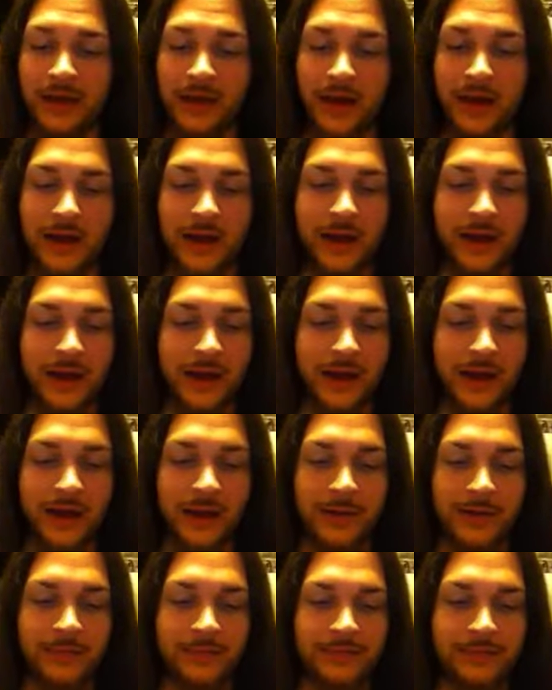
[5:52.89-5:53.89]

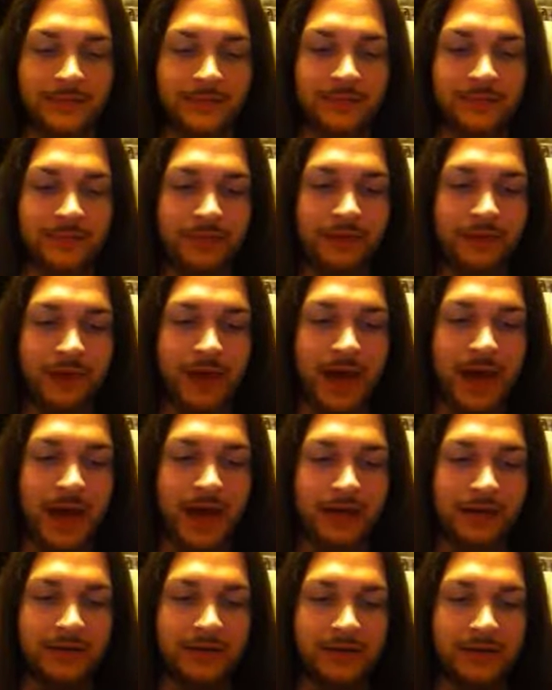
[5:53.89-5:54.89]
You
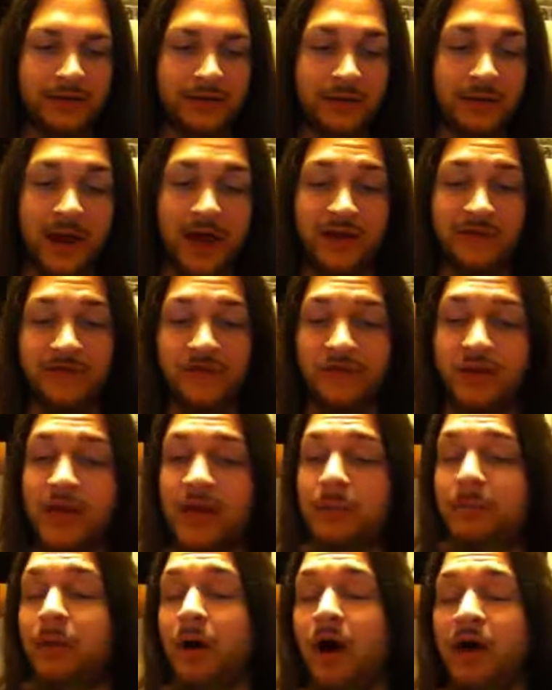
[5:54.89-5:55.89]
got a lot of
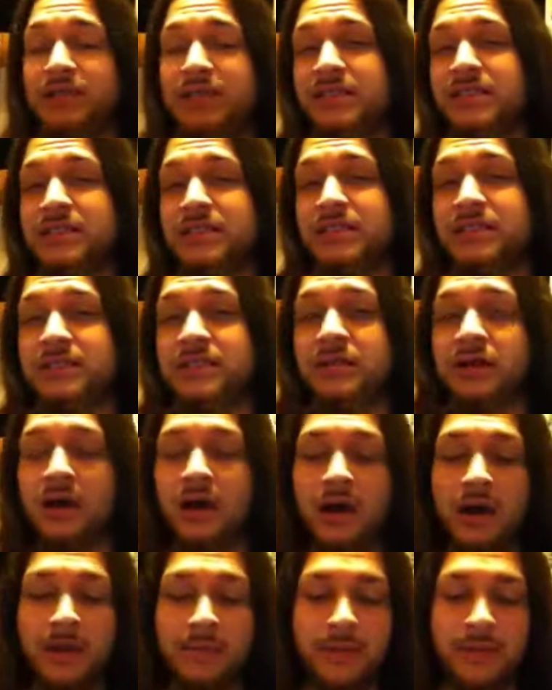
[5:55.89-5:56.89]
unique bosses
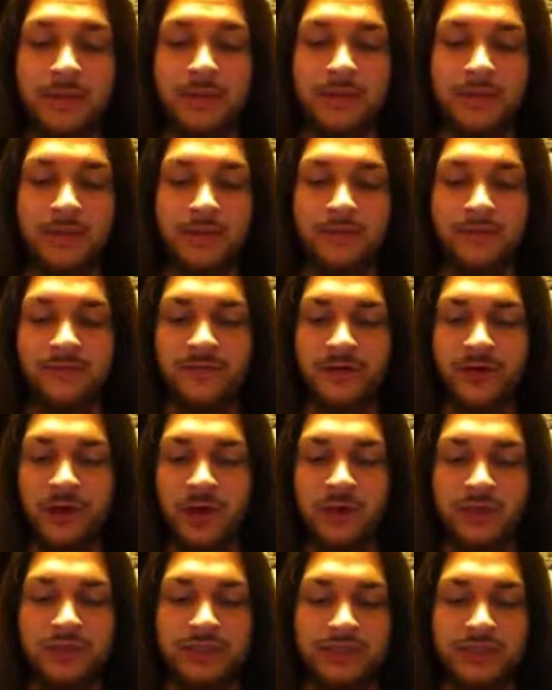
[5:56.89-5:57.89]
for
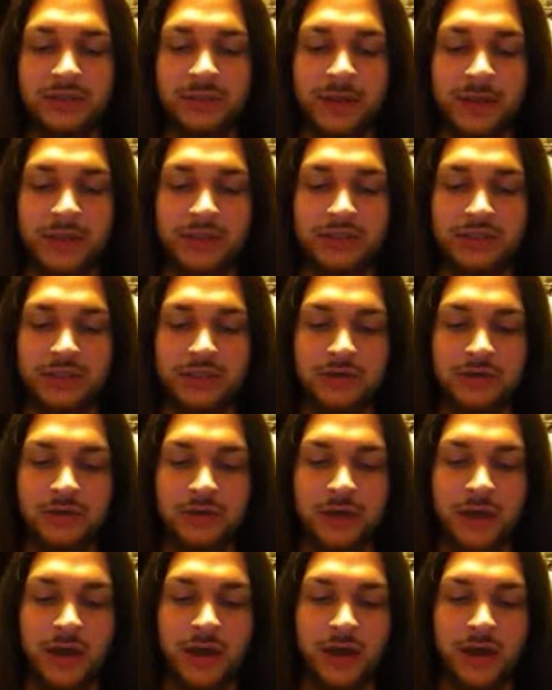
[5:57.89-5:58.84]
ghosts in the mansion.